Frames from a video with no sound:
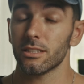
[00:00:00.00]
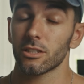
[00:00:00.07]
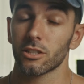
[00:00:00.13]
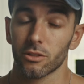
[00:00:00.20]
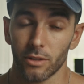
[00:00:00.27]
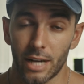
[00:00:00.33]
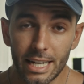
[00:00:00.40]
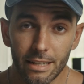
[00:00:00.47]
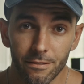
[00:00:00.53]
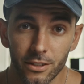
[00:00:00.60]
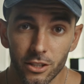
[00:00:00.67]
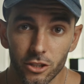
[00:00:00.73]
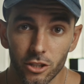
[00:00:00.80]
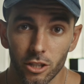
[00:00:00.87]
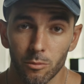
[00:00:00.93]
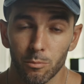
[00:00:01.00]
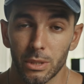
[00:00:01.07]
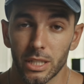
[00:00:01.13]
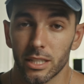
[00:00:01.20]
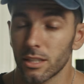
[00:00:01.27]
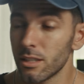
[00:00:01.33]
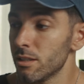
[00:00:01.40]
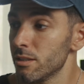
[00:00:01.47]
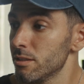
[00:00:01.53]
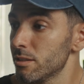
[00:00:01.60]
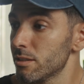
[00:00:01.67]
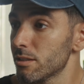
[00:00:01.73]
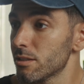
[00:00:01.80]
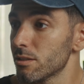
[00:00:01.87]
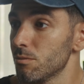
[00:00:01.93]
a great feature
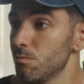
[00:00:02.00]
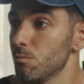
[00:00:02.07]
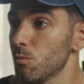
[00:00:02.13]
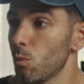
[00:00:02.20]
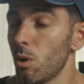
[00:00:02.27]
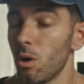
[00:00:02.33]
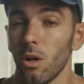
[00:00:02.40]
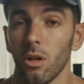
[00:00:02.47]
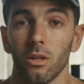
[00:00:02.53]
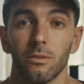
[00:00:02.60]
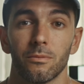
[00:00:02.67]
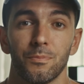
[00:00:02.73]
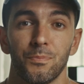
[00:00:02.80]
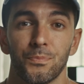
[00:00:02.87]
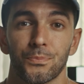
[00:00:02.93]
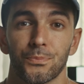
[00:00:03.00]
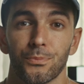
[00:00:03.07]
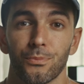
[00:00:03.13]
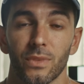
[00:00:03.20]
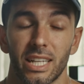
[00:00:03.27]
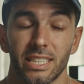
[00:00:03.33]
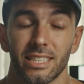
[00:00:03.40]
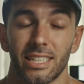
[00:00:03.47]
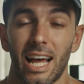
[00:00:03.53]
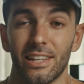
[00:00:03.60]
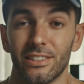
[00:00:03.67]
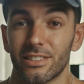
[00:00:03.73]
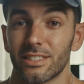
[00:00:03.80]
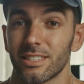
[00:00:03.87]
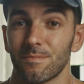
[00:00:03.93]
because, well, it's
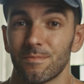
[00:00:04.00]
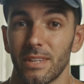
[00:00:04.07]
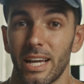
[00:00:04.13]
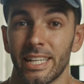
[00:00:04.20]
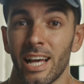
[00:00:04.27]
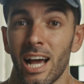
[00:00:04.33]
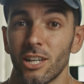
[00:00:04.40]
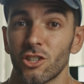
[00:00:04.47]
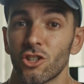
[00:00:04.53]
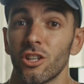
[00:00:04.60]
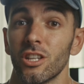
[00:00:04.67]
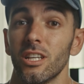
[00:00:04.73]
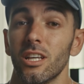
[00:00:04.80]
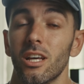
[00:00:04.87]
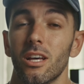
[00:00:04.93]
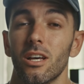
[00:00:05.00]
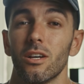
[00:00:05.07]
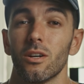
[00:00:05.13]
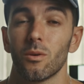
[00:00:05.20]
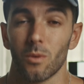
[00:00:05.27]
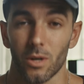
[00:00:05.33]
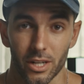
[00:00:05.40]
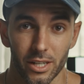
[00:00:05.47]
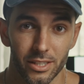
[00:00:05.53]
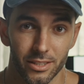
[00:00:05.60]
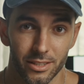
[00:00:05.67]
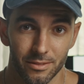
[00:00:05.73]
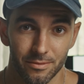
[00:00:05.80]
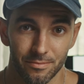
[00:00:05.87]
enhanced and it actually works.